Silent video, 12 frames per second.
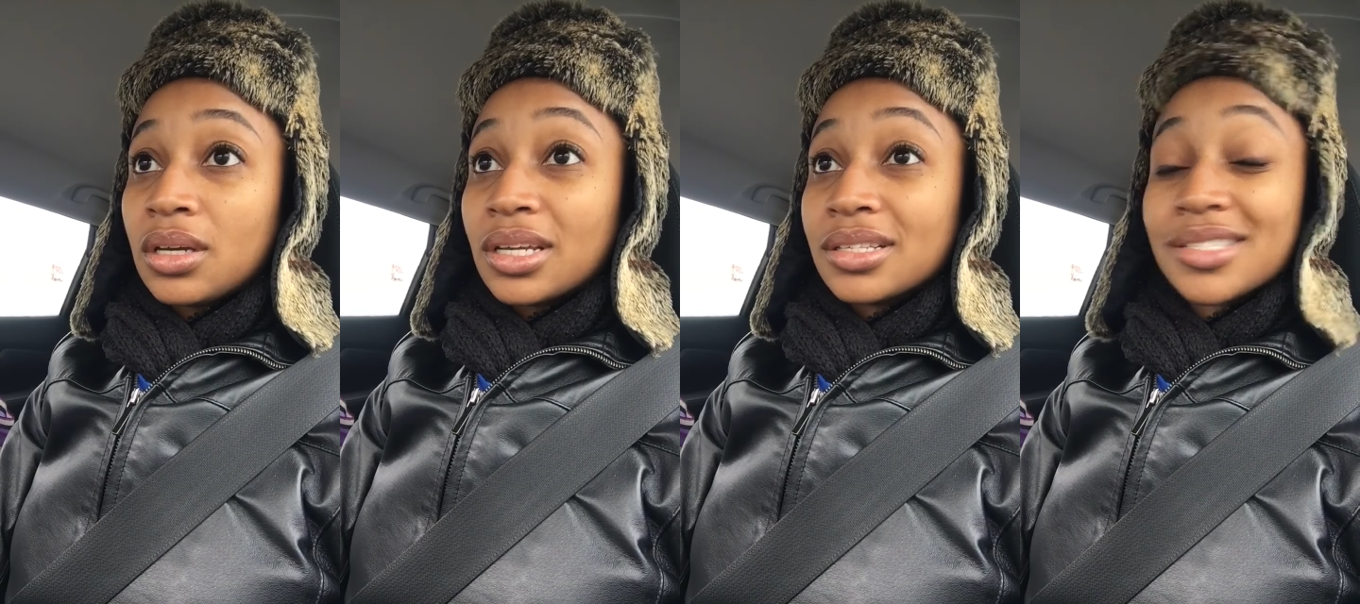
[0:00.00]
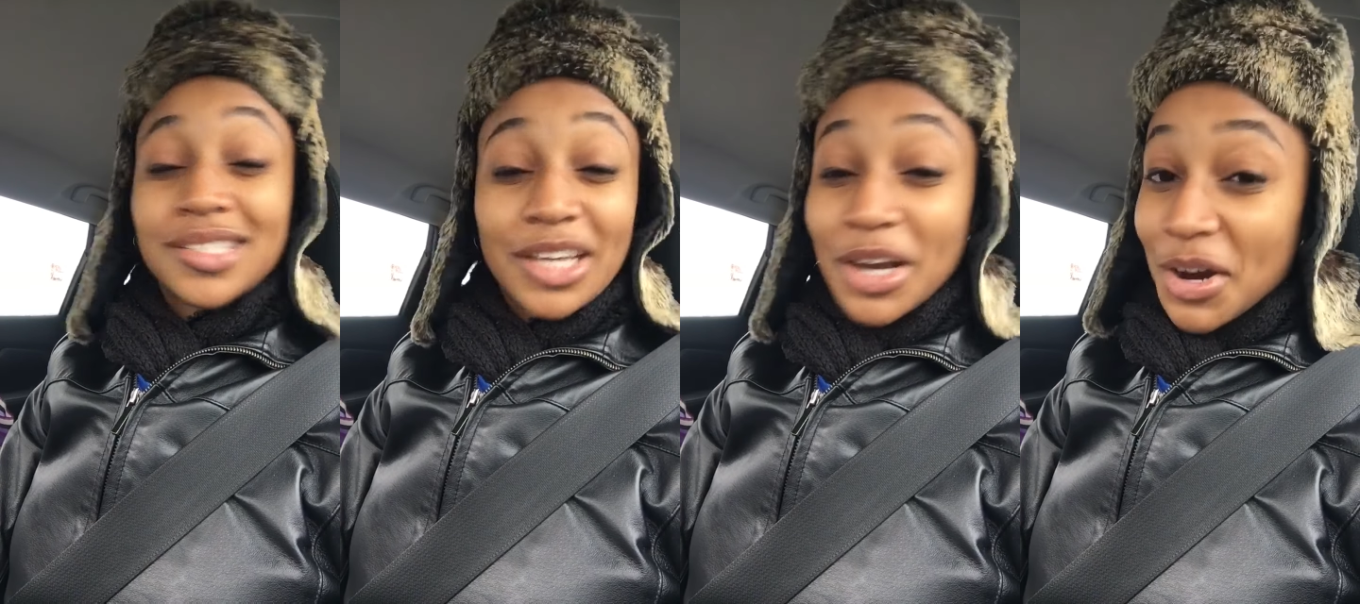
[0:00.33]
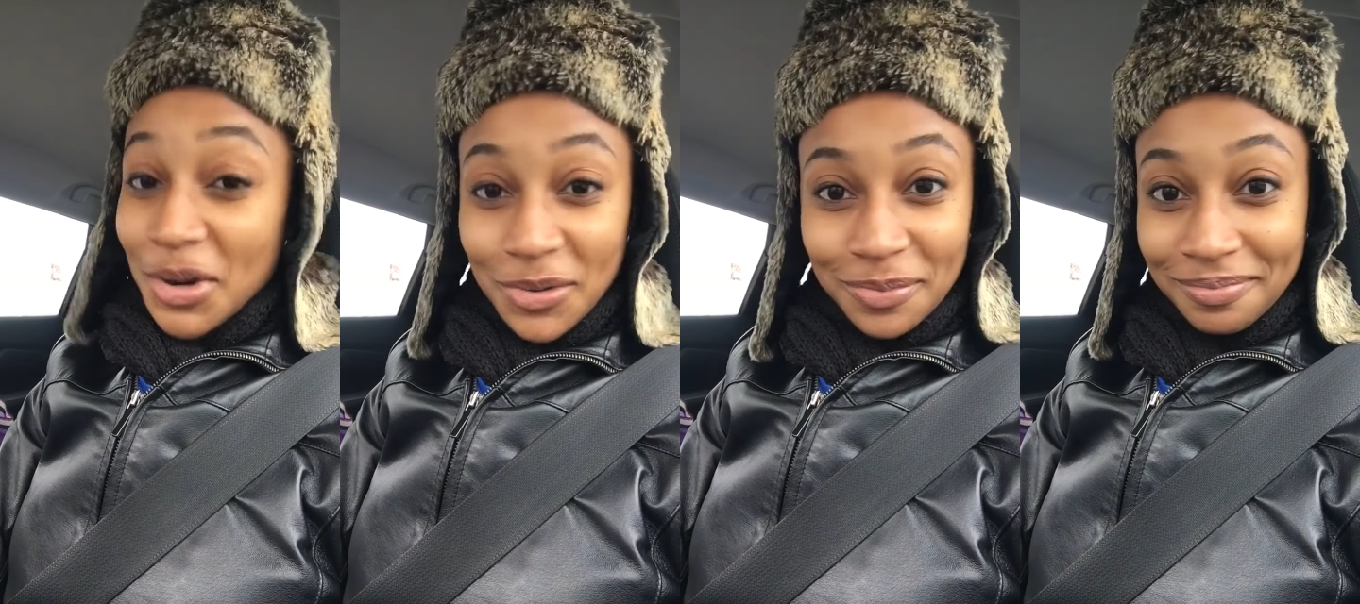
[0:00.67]
and
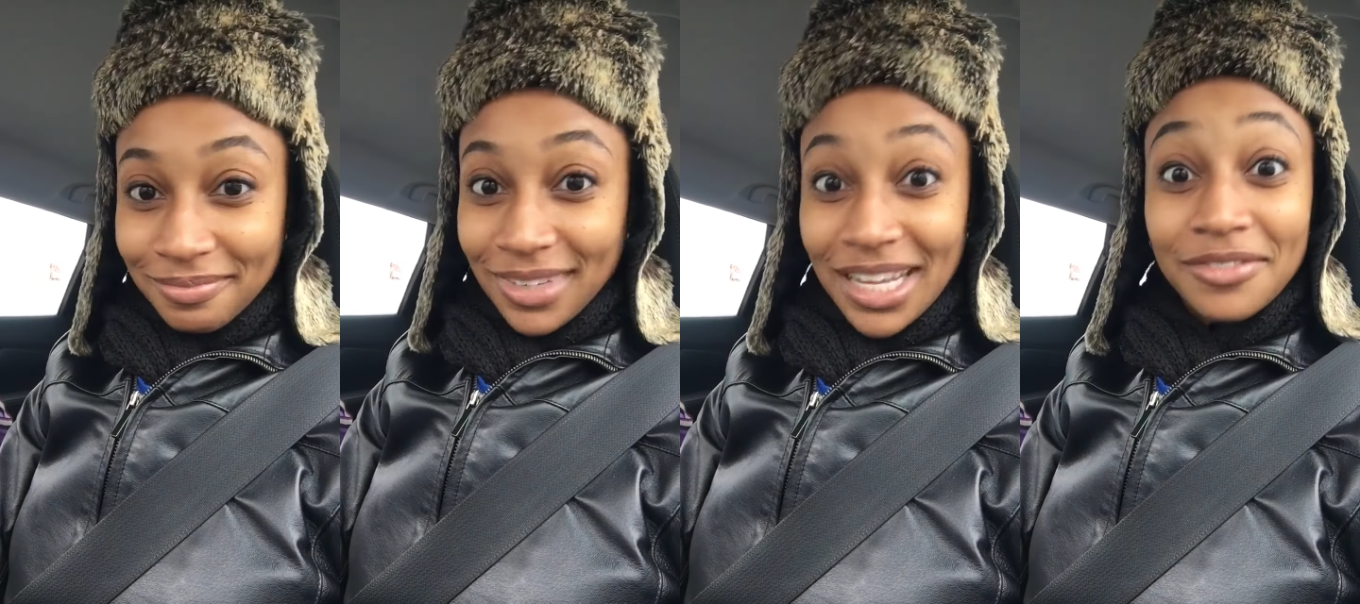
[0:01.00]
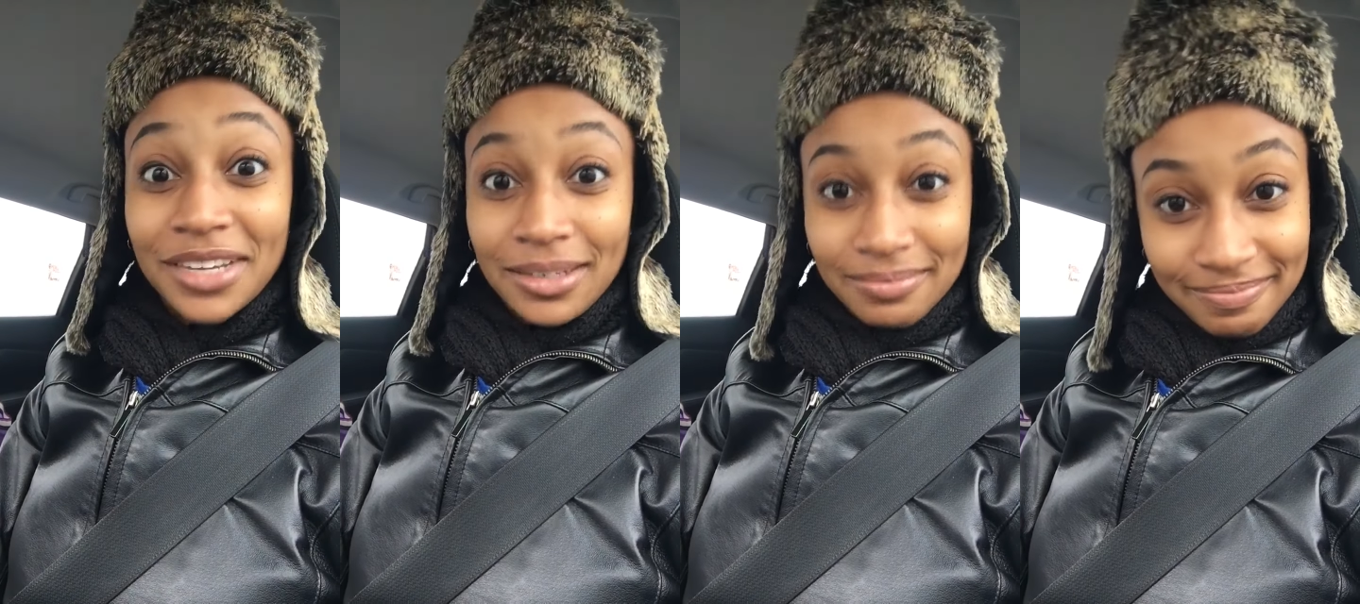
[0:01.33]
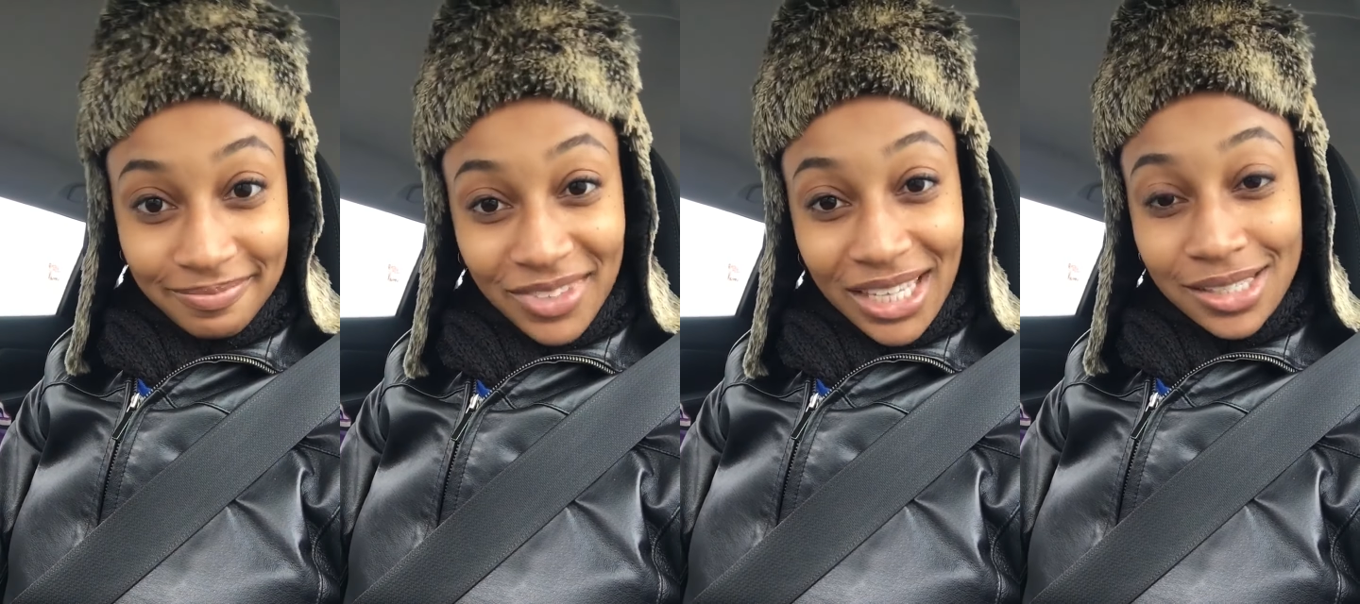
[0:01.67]
still living
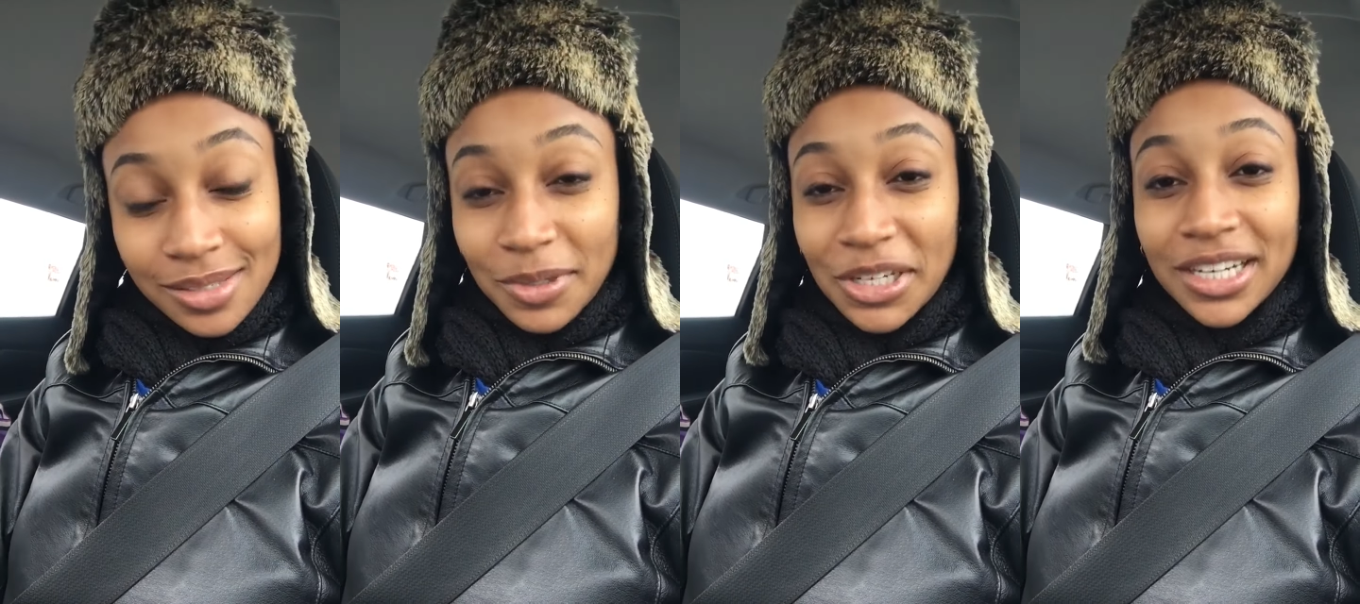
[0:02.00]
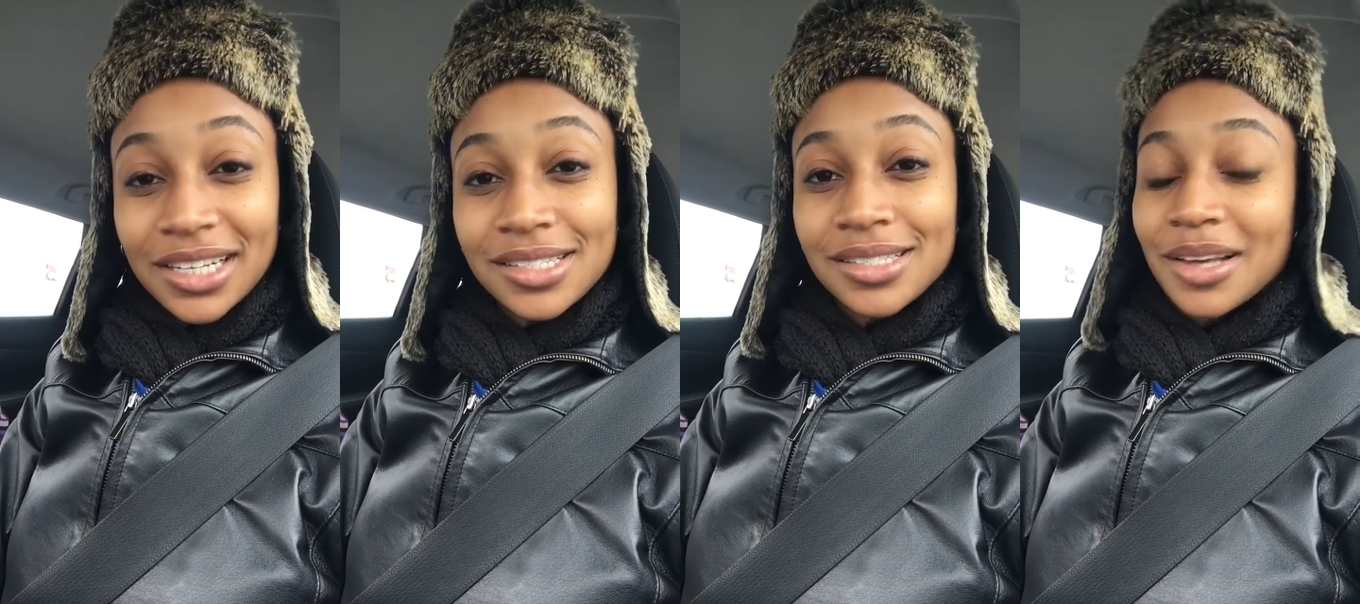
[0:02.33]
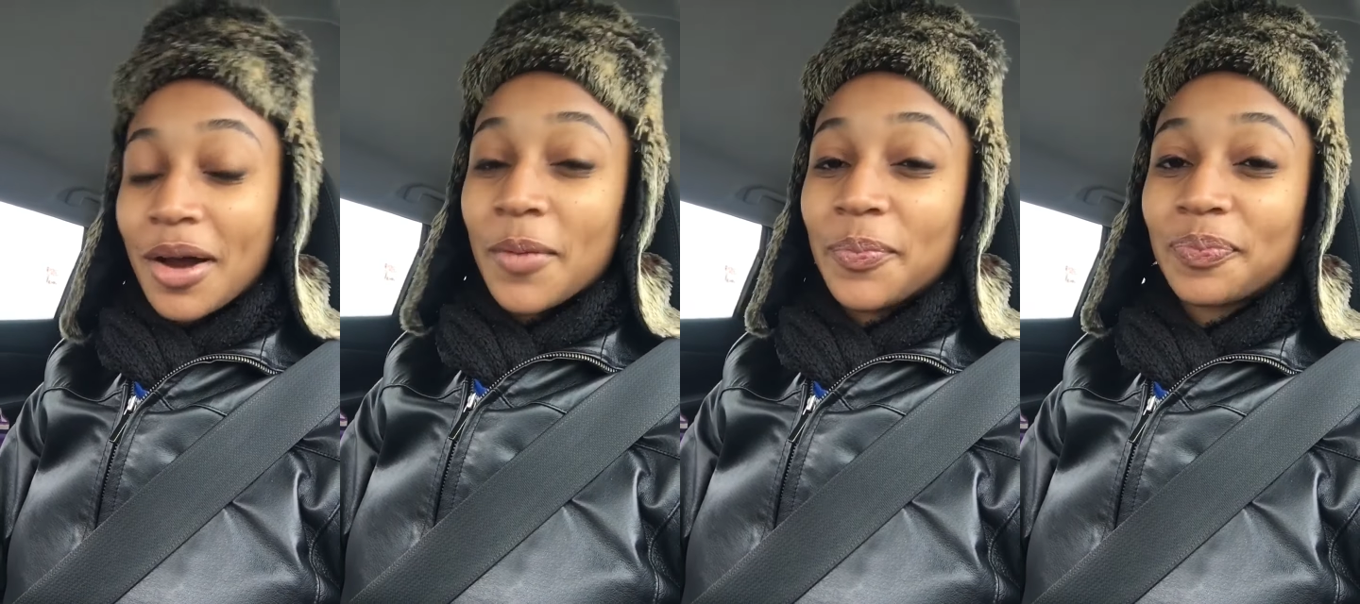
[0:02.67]
experience,
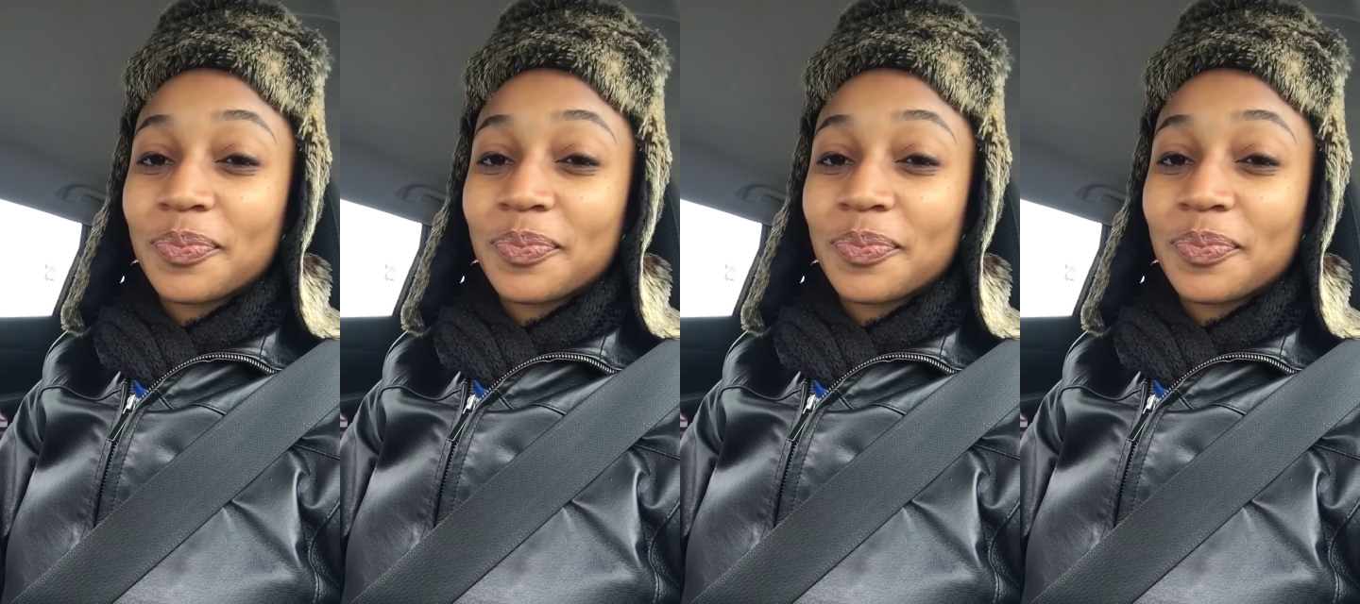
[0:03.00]
so